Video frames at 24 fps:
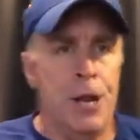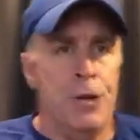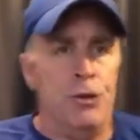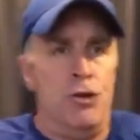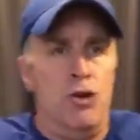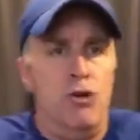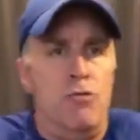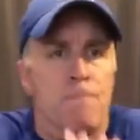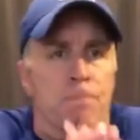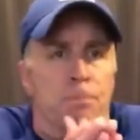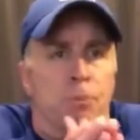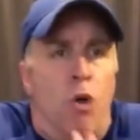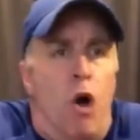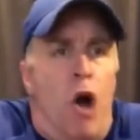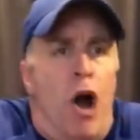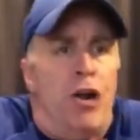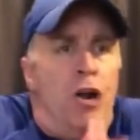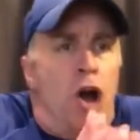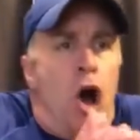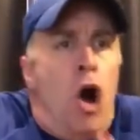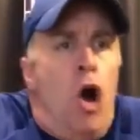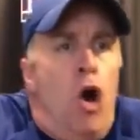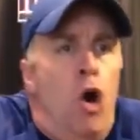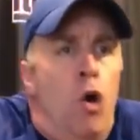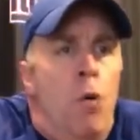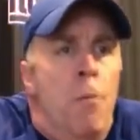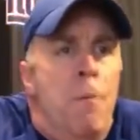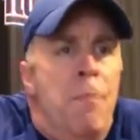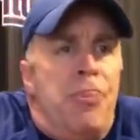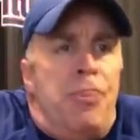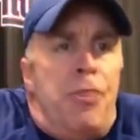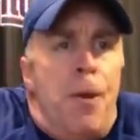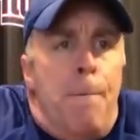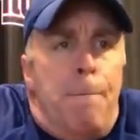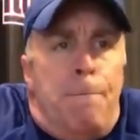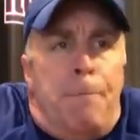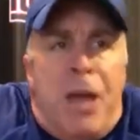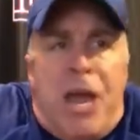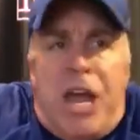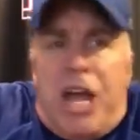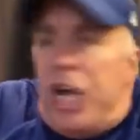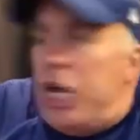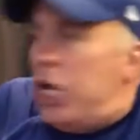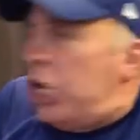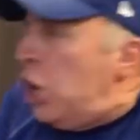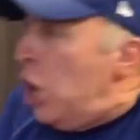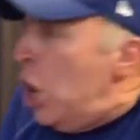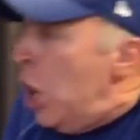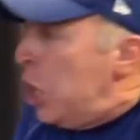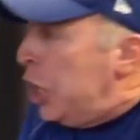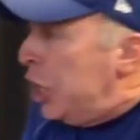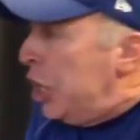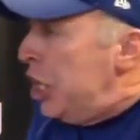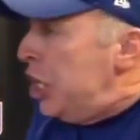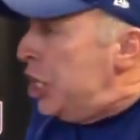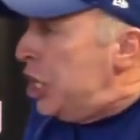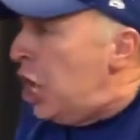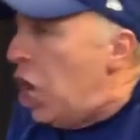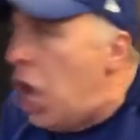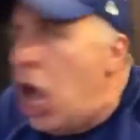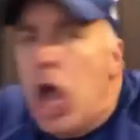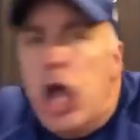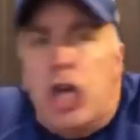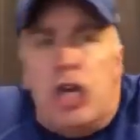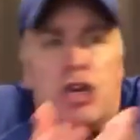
You brought home the big cookie.